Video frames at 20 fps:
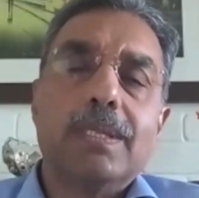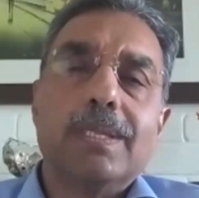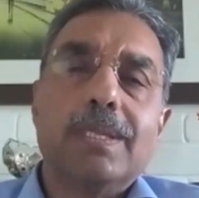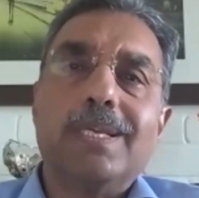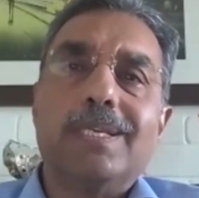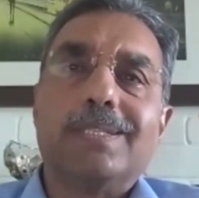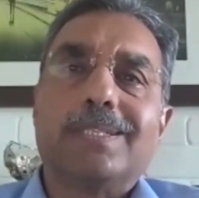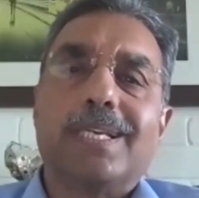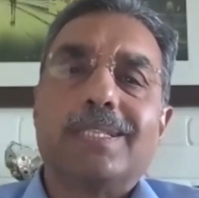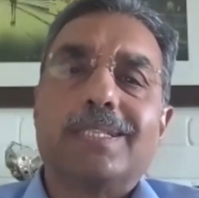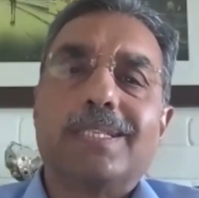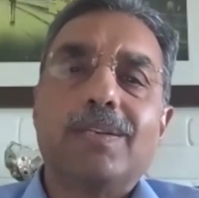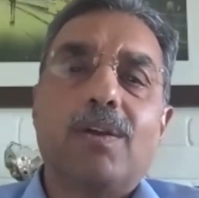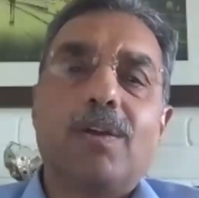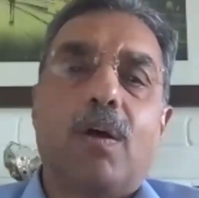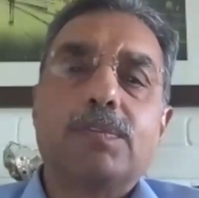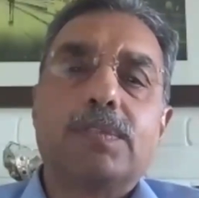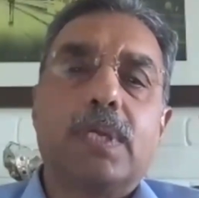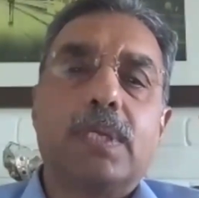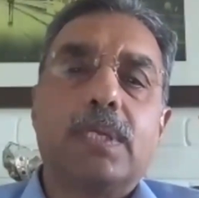the assessing
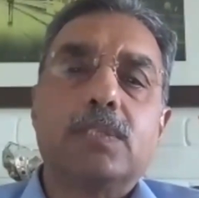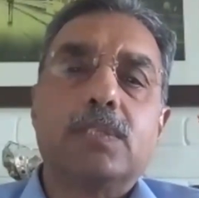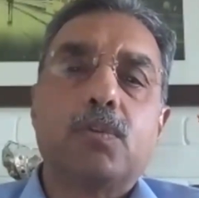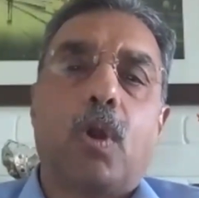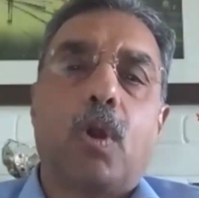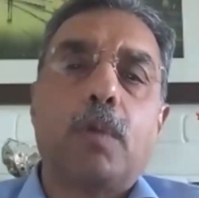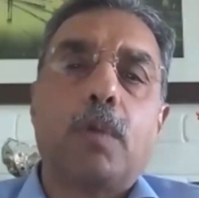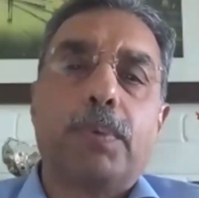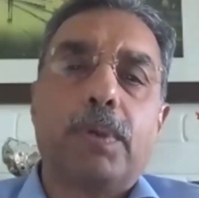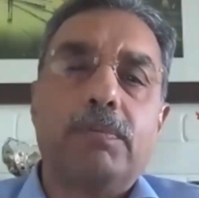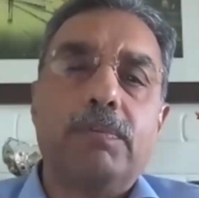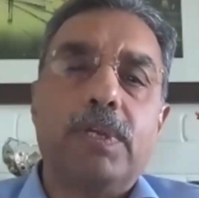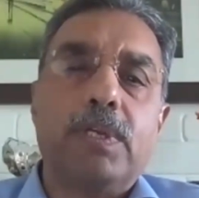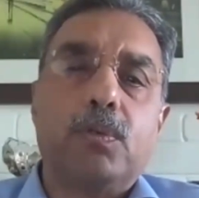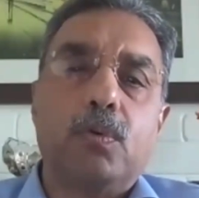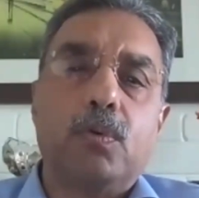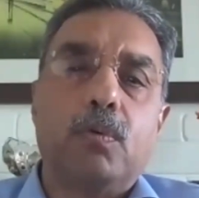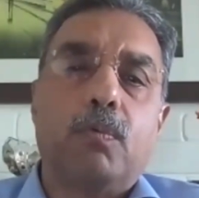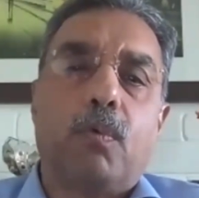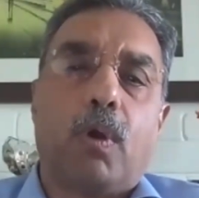officer is not privy
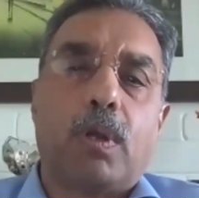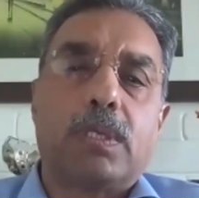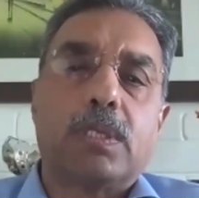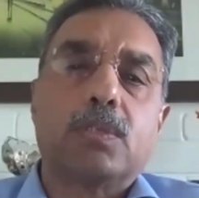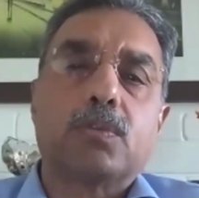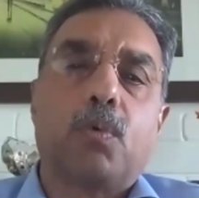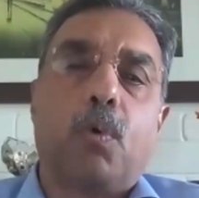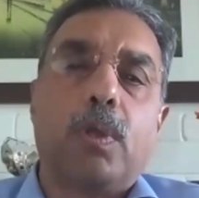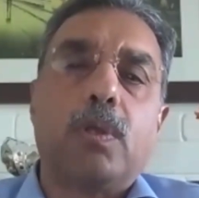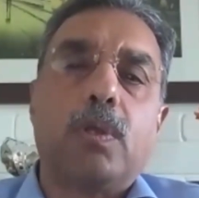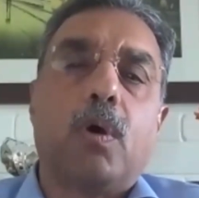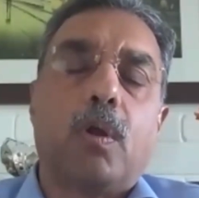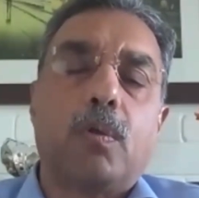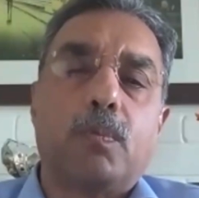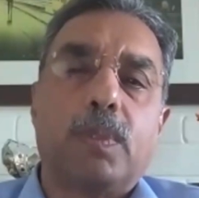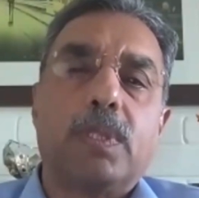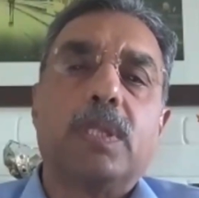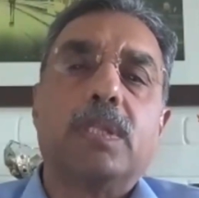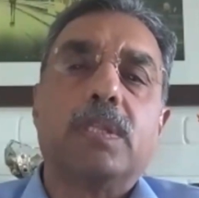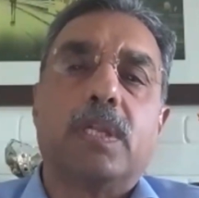to what is going
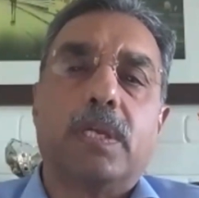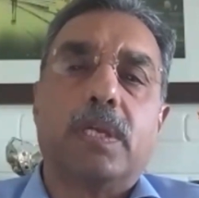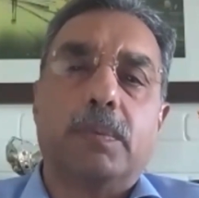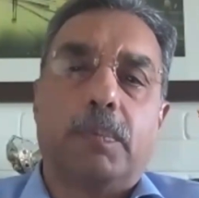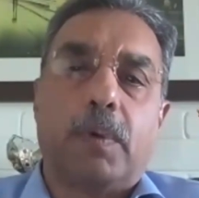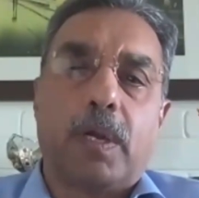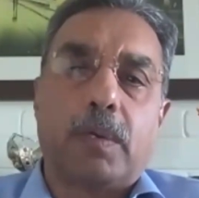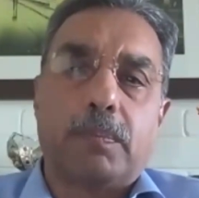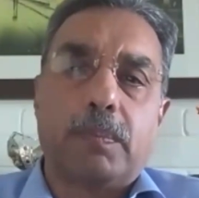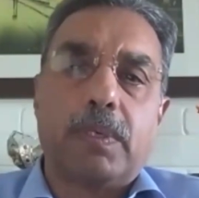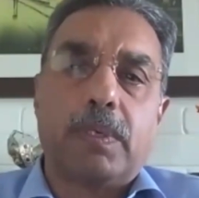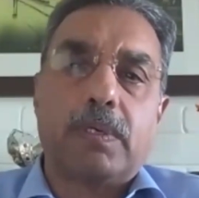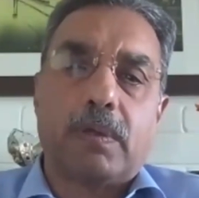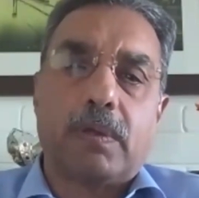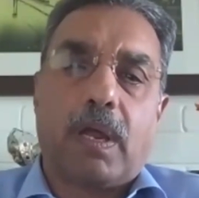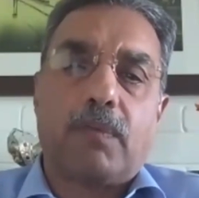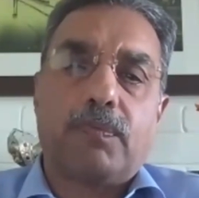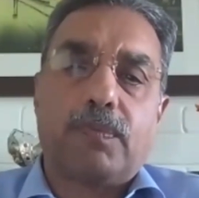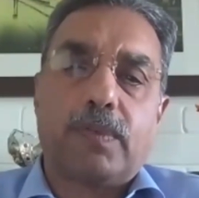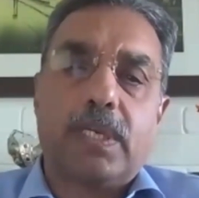on within the department
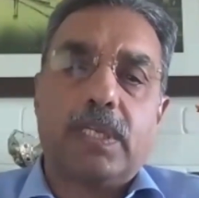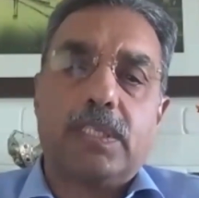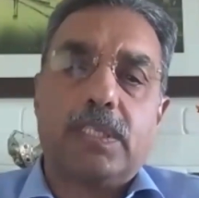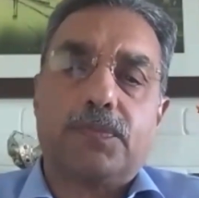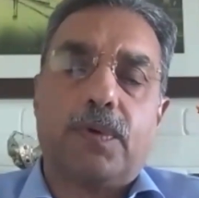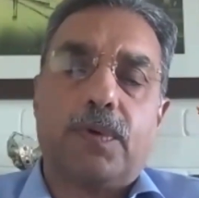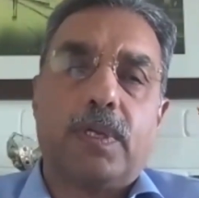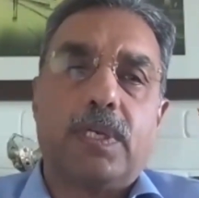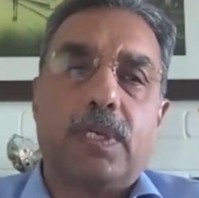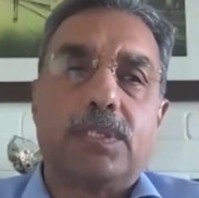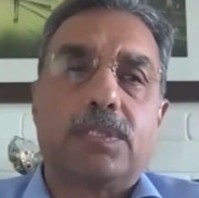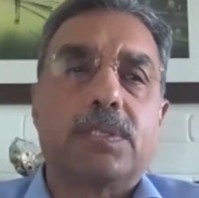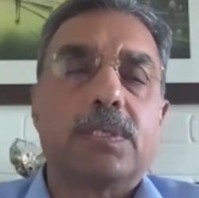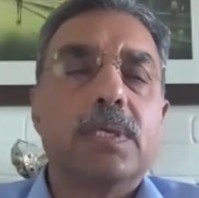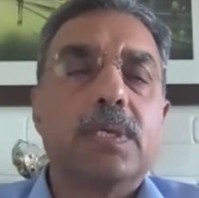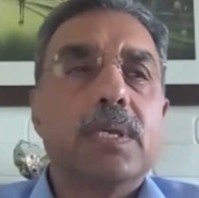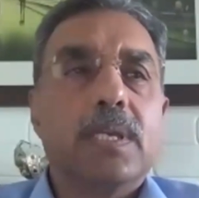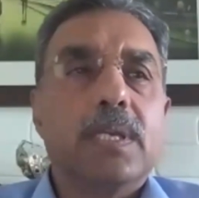after he is furnished